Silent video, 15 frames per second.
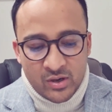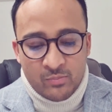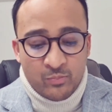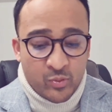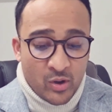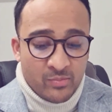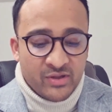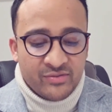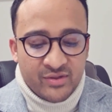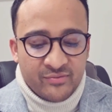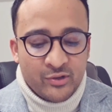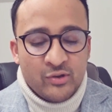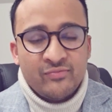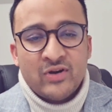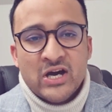probably the
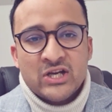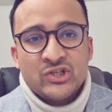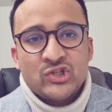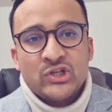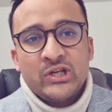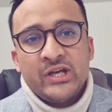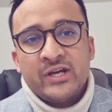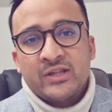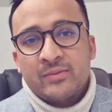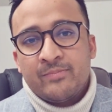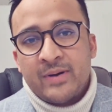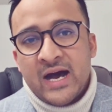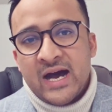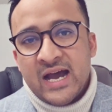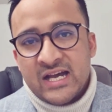new financial year, the
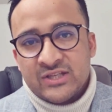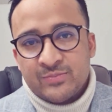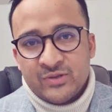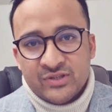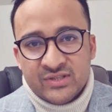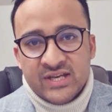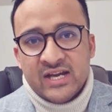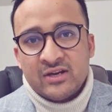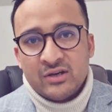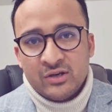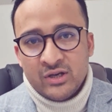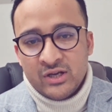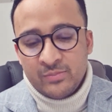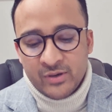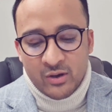bar has been set a
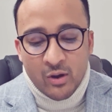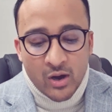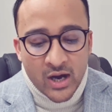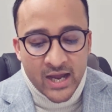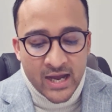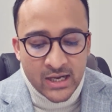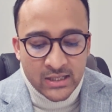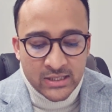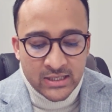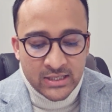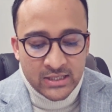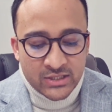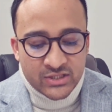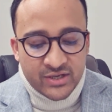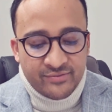little bit higher.
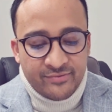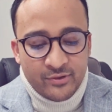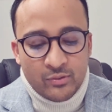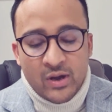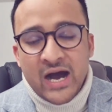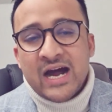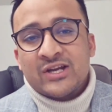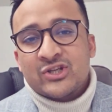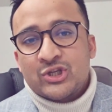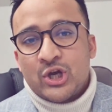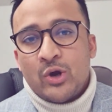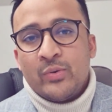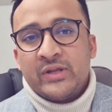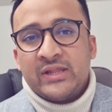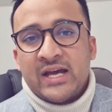So if you are
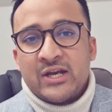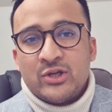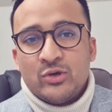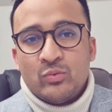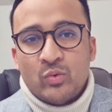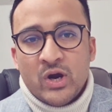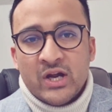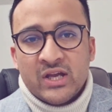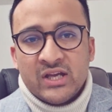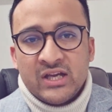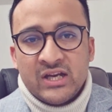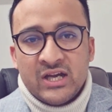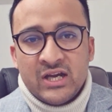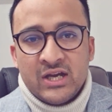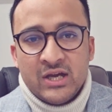showing that you're working
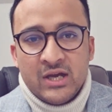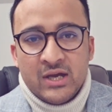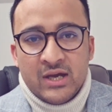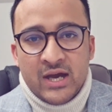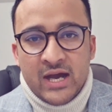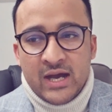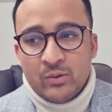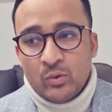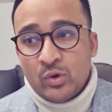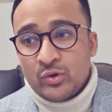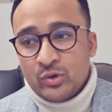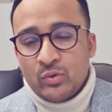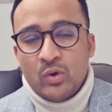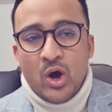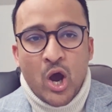in or
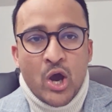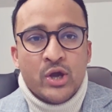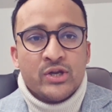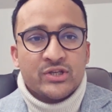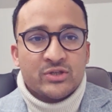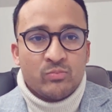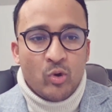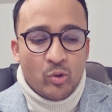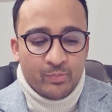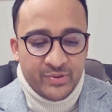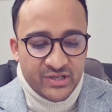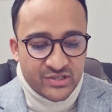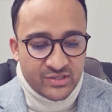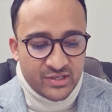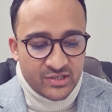you own a small
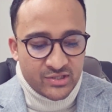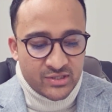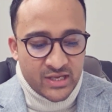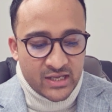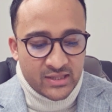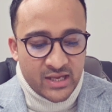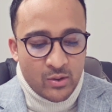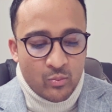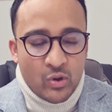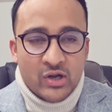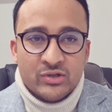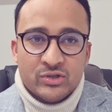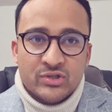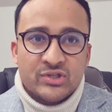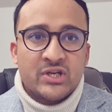business, that they
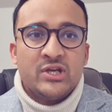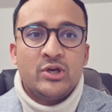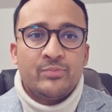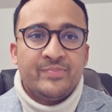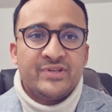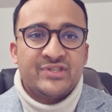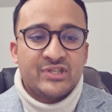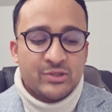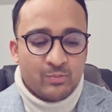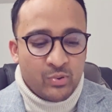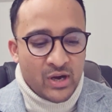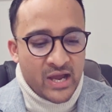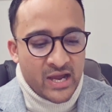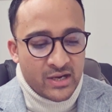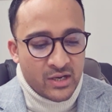want to see your business
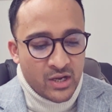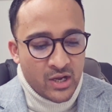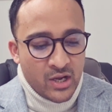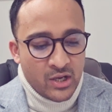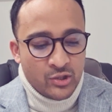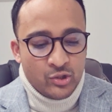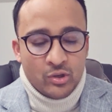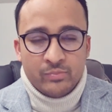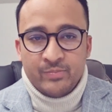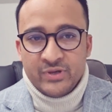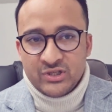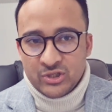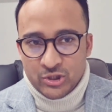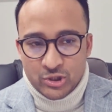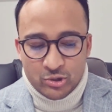plan, your
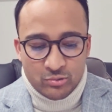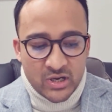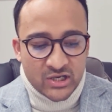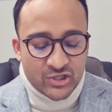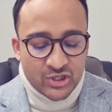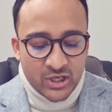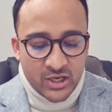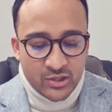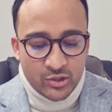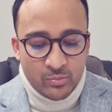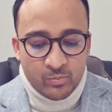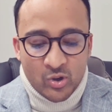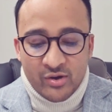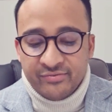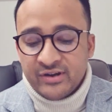business structure, your
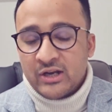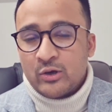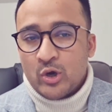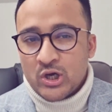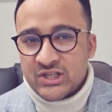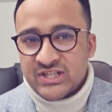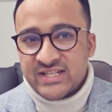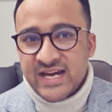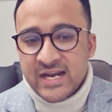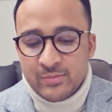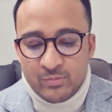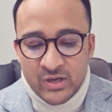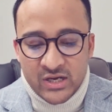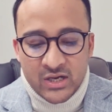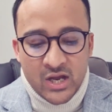profit and loss
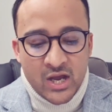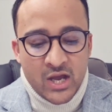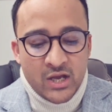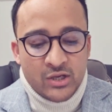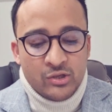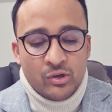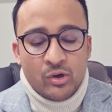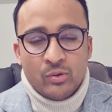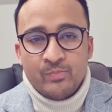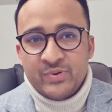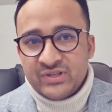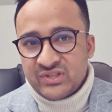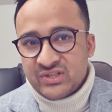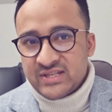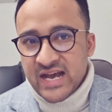statement, your
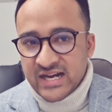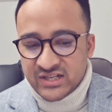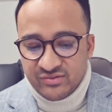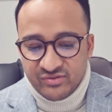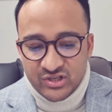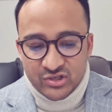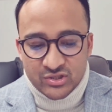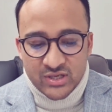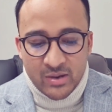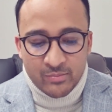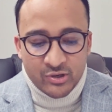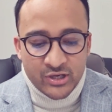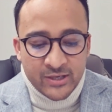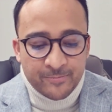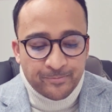business activity
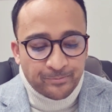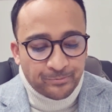summary,